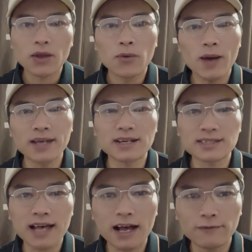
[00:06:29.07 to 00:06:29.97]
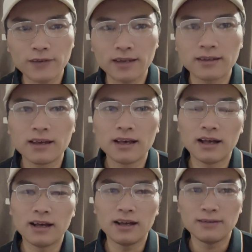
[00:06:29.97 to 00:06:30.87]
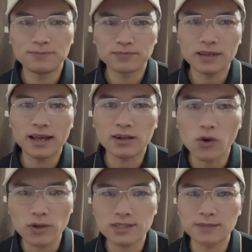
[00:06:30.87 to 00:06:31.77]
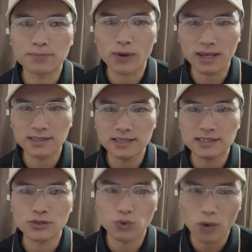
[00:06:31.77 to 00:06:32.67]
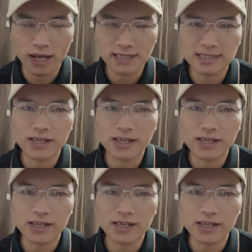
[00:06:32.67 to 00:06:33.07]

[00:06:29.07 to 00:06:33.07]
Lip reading: Why does halving cause prices to rise?